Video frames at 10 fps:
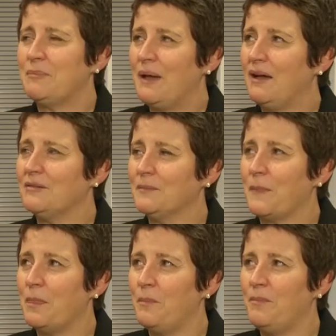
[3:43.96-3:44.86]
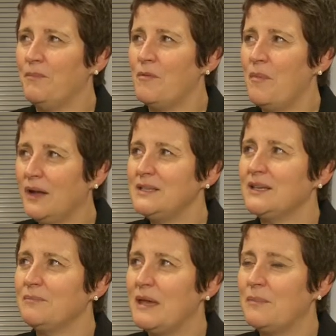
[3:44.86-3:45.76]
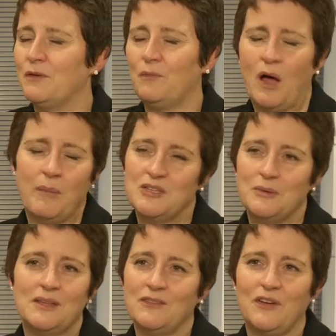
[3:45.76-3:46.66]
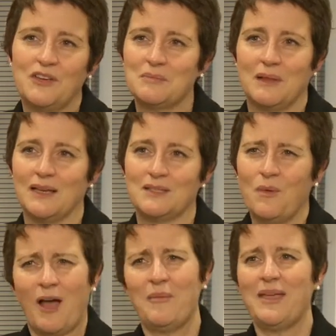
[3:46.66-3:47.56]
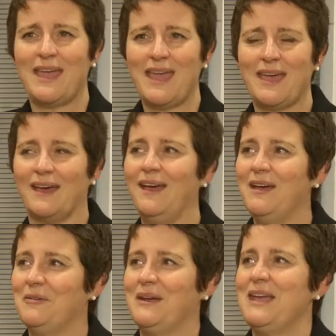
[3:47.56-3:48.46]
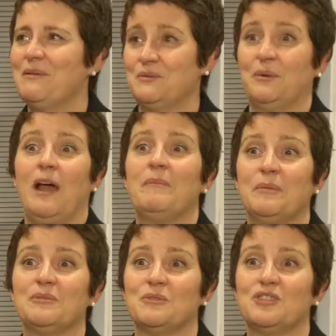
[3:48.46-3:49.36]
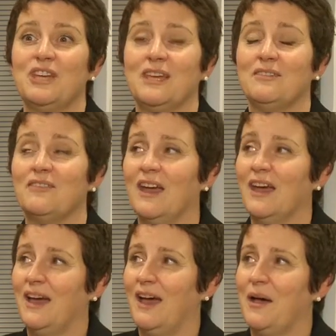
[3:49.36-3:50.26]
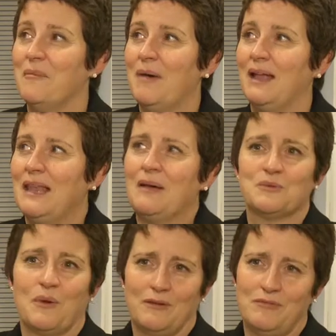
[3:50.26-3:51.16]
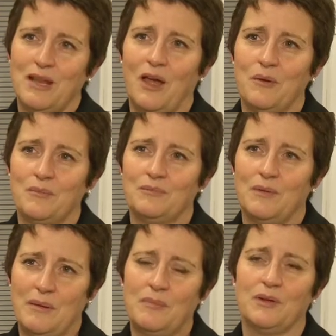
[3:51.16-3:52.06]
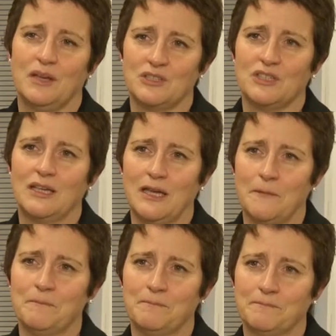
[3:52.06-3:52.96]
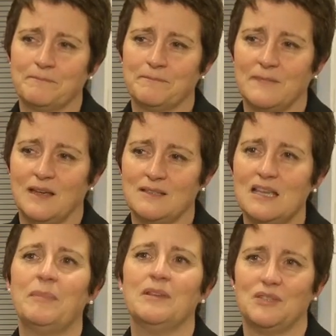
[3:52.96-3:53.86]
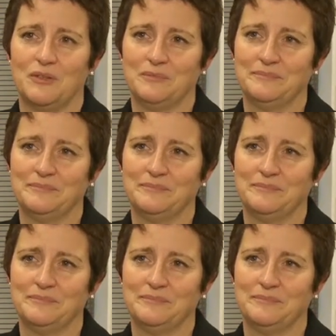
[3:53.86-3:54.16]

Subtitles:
about reminding people of why we do it in the first place. Why are we here? We're here because we want to help people to achieve. And that's what I'd really hope that people can actually tap into.